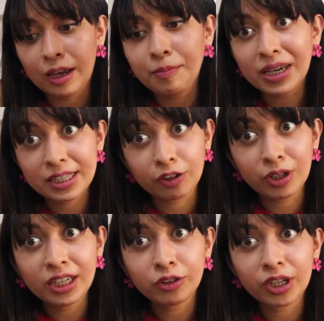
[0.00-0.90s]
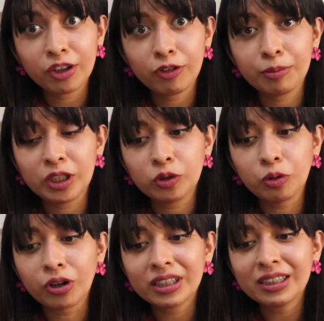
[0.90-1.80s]
it makes it really tricky for me to
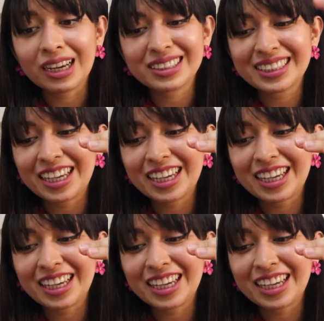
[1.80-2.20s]
order as